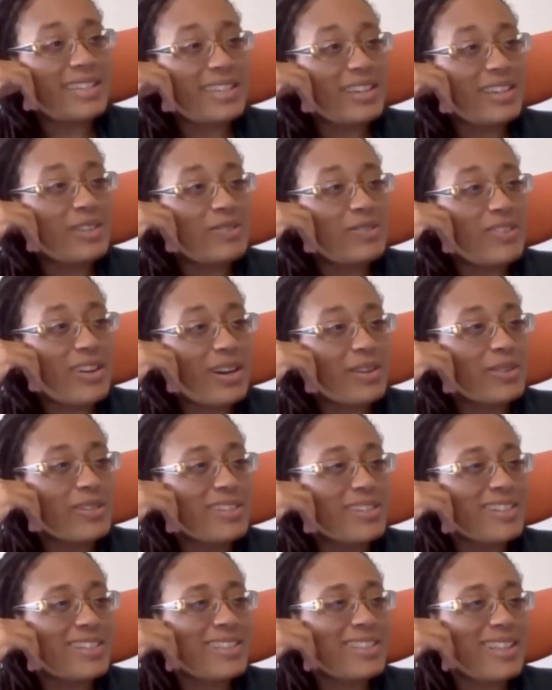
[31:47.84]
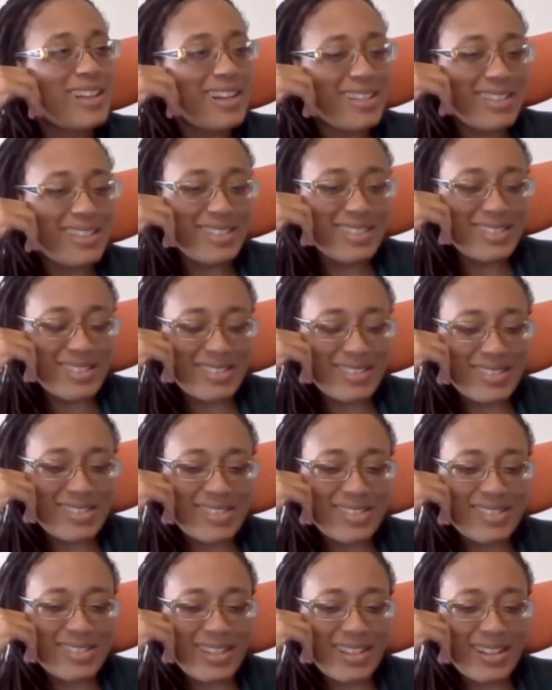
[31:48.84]
any of our
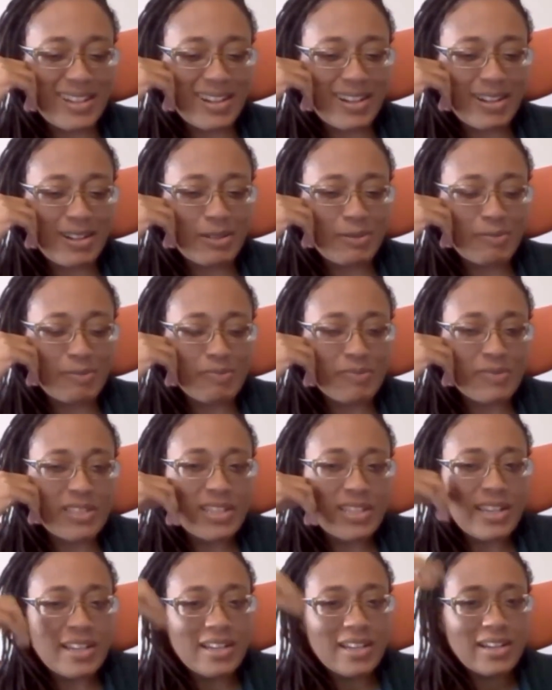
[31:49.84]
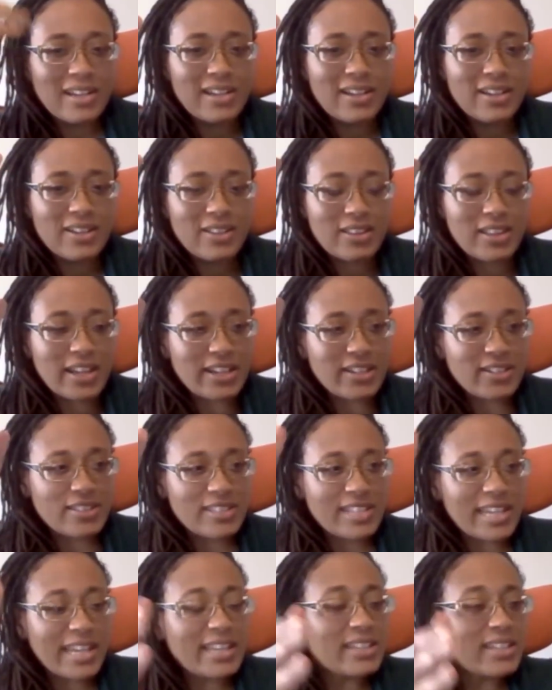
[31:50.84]
clients,
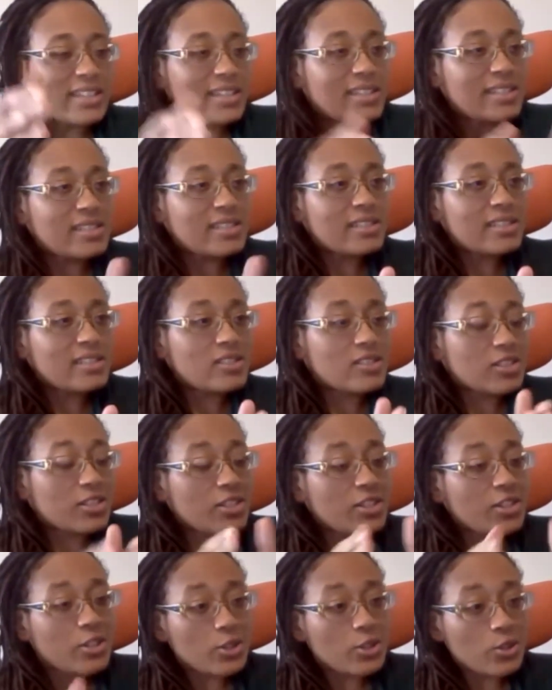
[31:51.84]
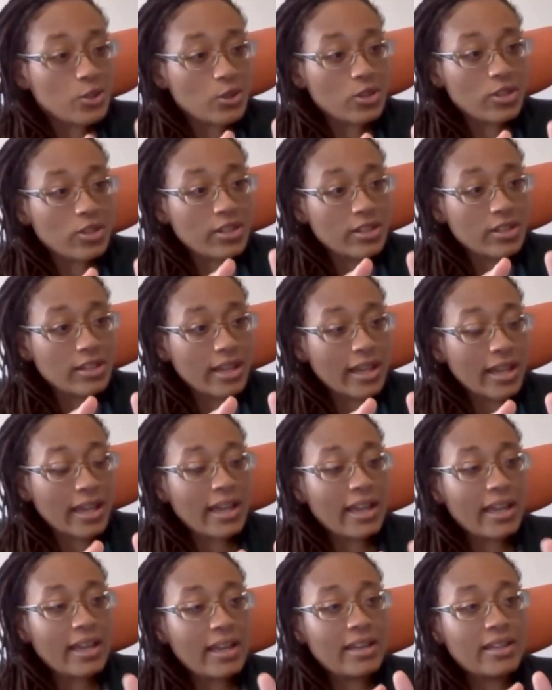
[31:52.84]
their data is secure.
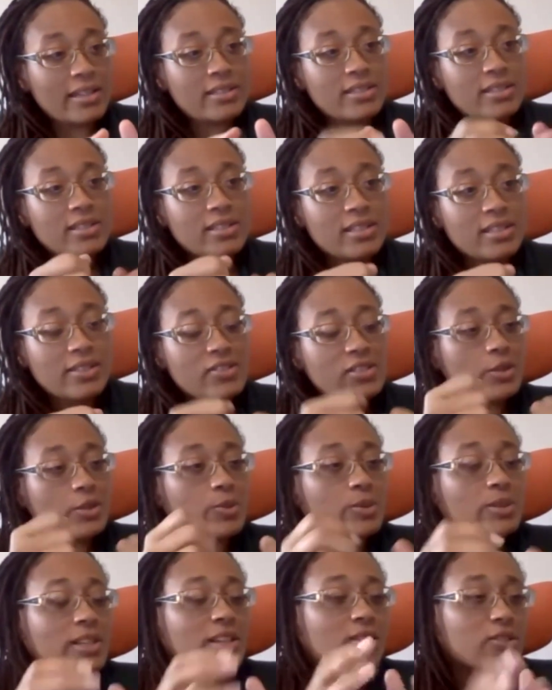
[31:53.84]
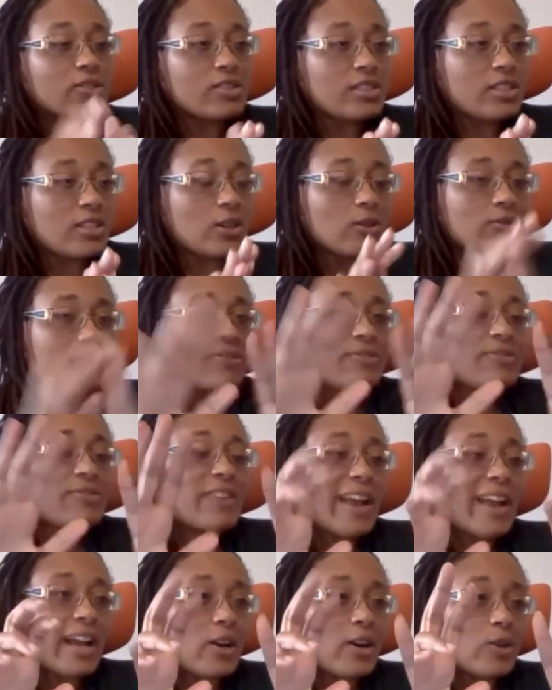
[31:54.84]
And if someone else,
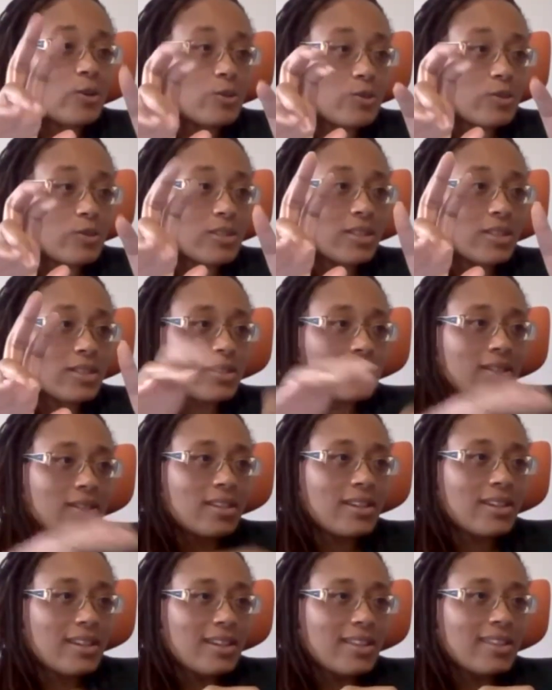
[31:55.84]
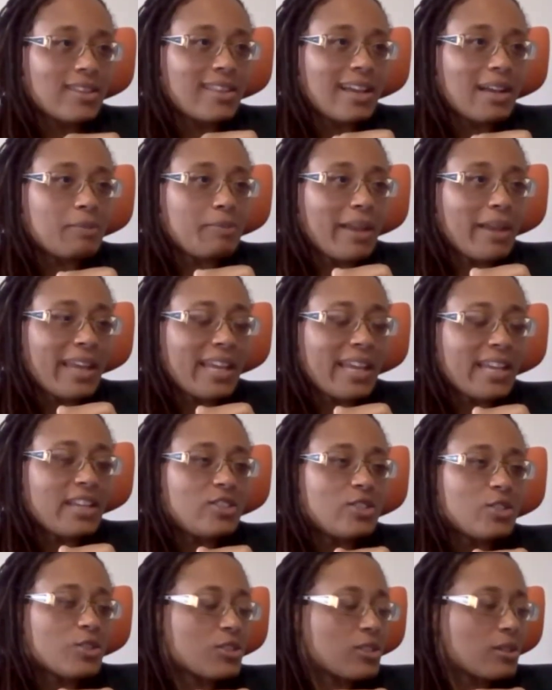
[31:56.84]
found that
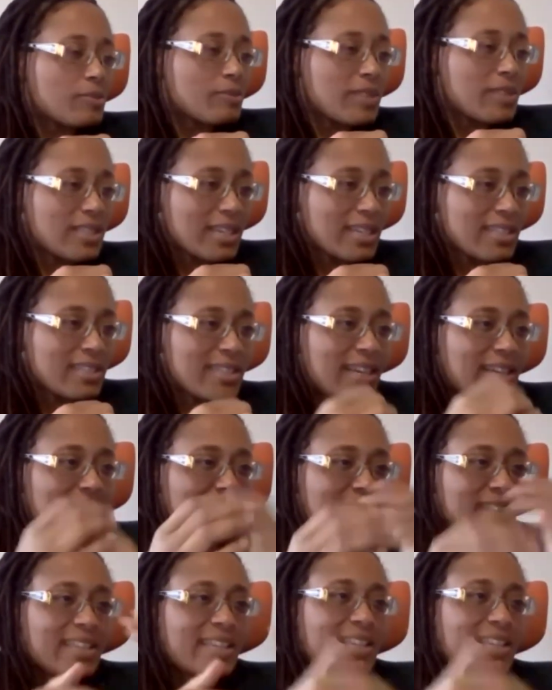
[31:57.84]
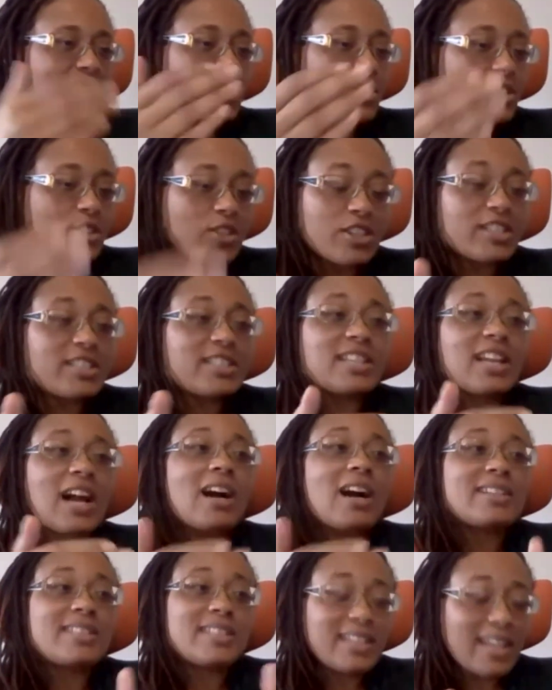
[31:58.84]
page or something like that, that they either could
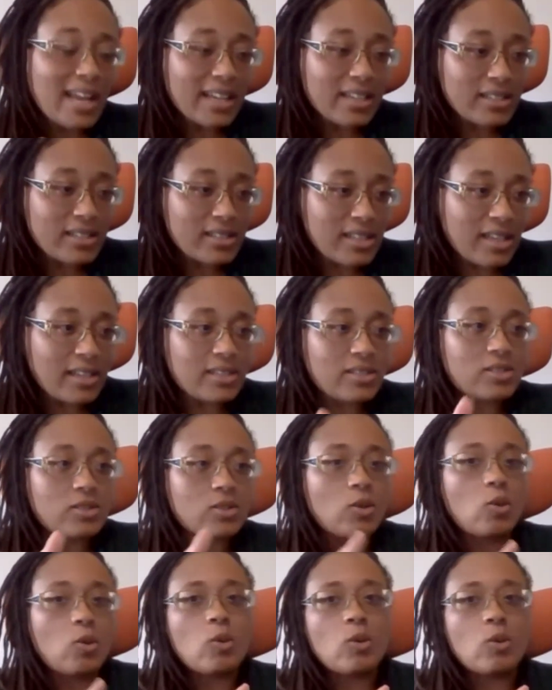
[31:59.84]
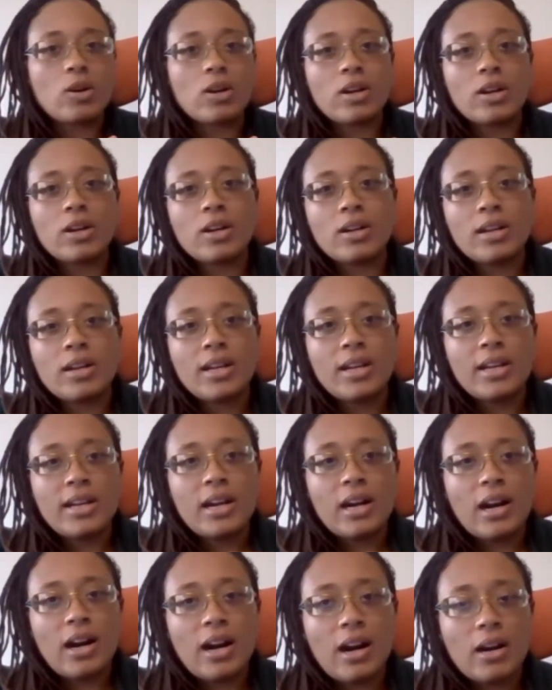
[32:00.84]
not get access or
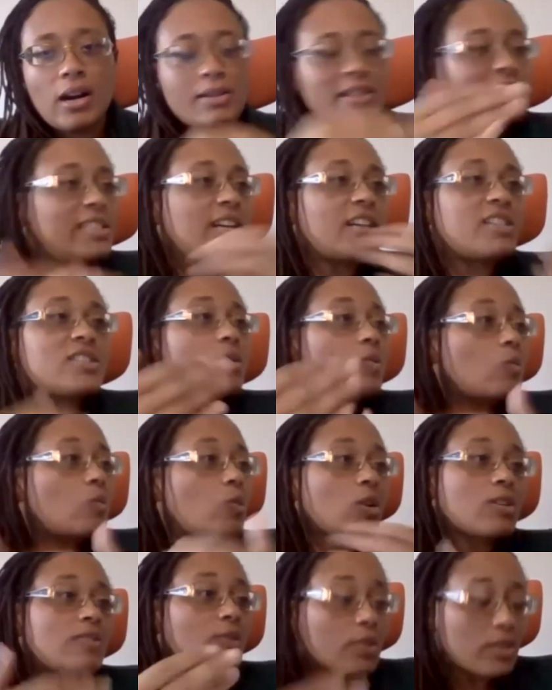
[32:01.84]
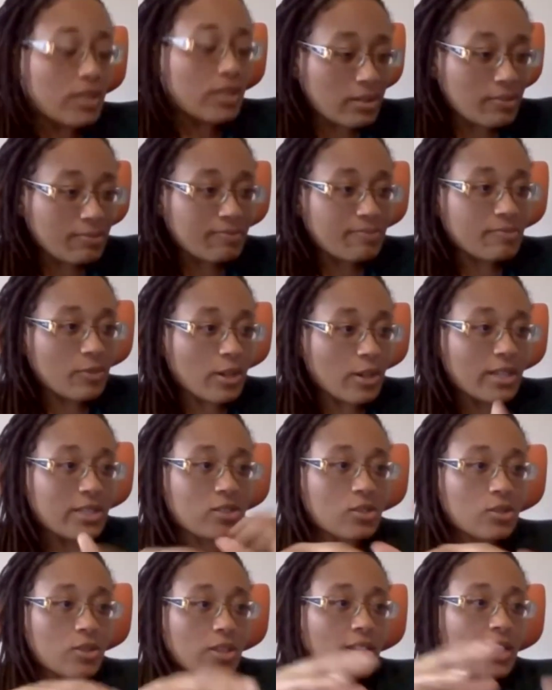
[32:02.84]
it doesn't work for them,
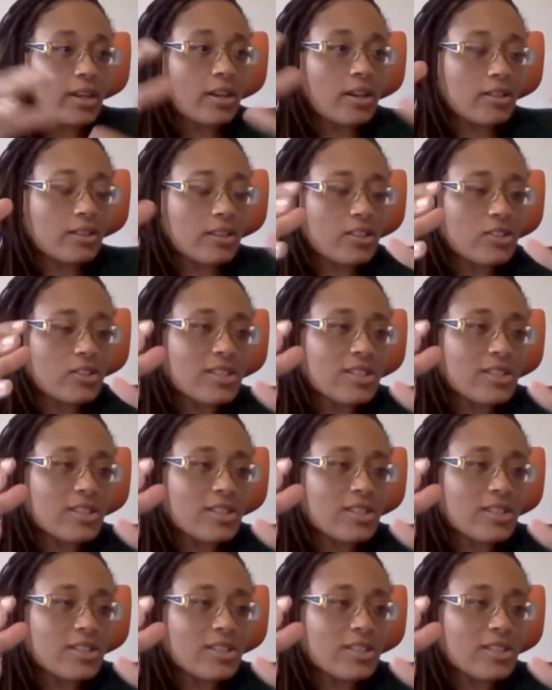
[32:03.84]
right? So there's